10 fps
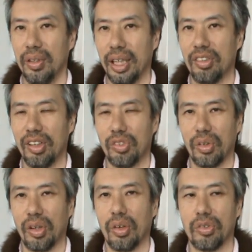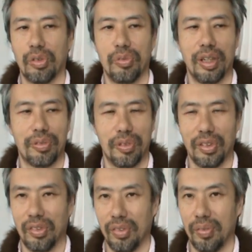exists on a lot of
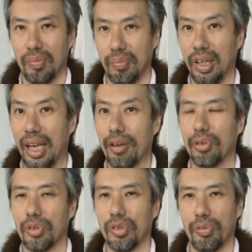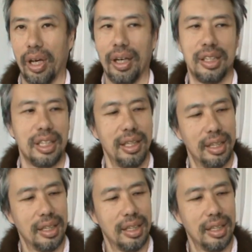different levels of energy